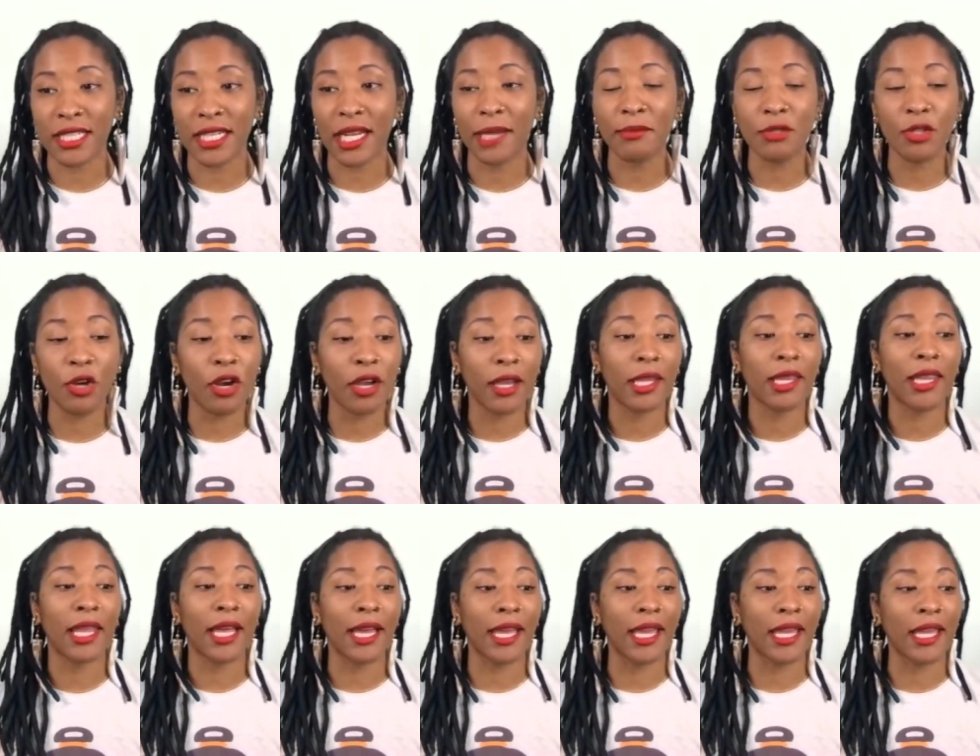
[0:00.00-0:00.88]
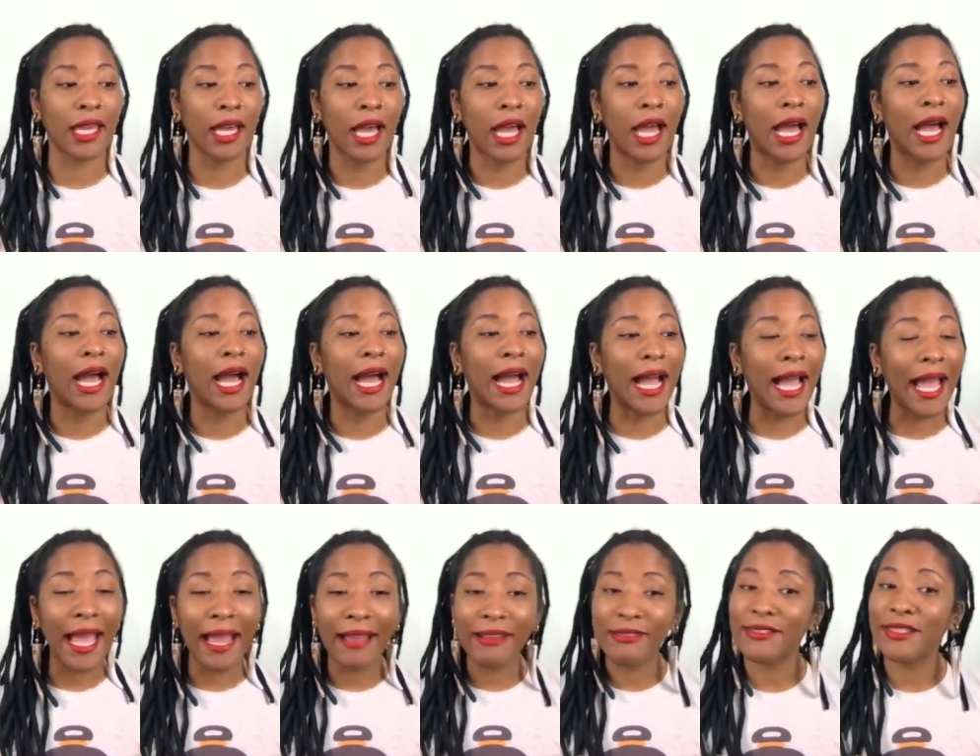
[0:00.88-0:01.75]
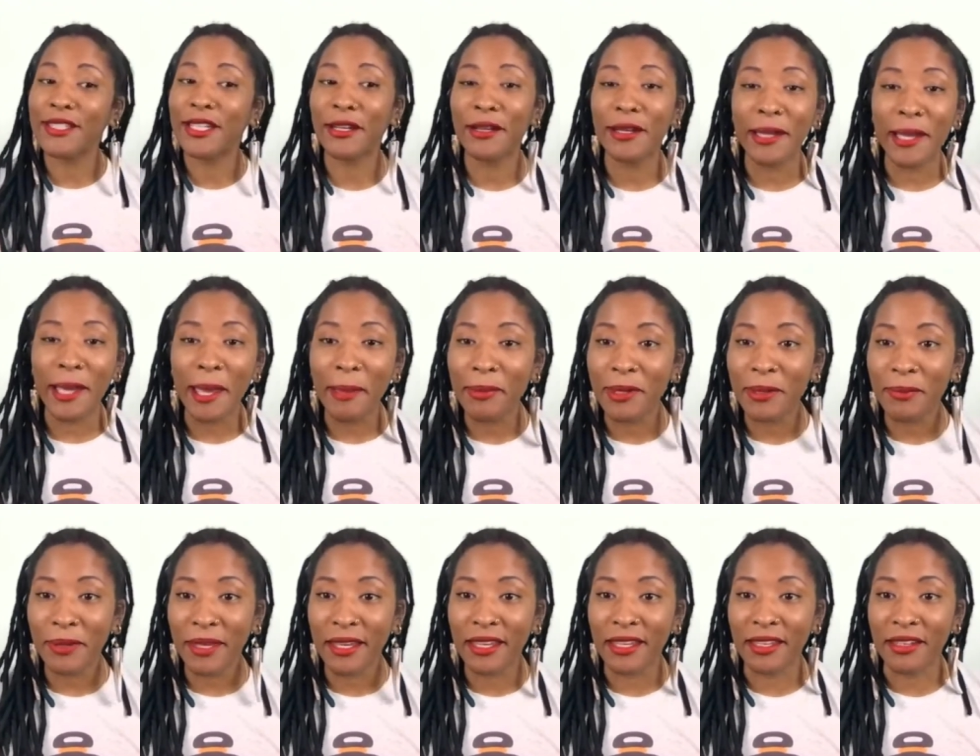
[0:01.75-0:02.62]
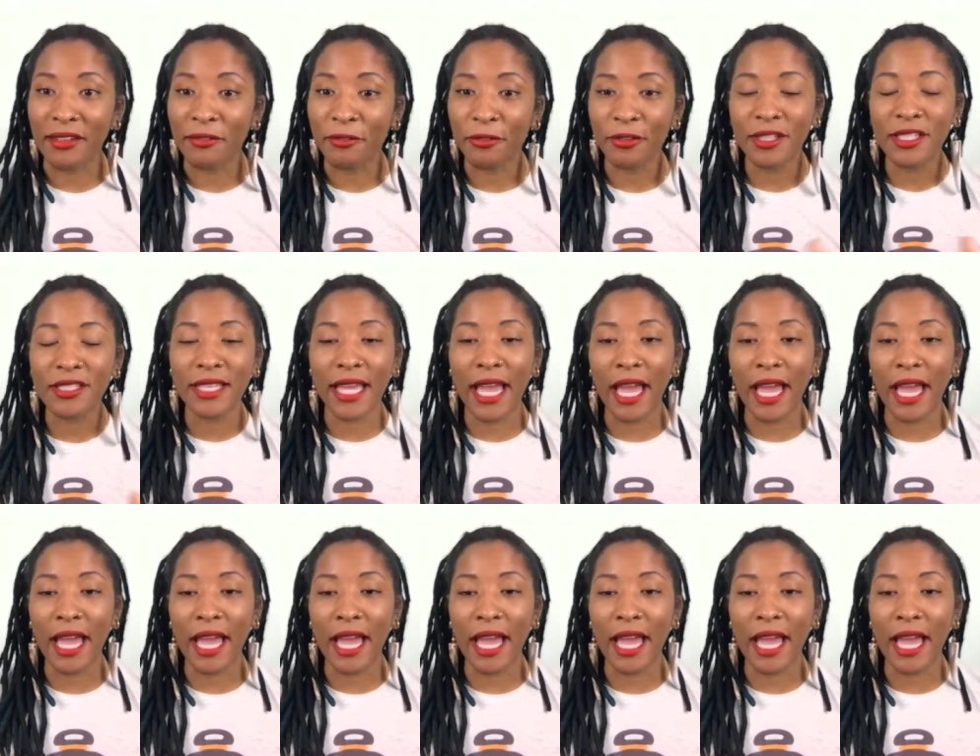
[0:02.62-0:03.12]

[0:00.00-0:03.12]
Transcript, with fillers: And I'm talking like, I have to carry an EpiPen for these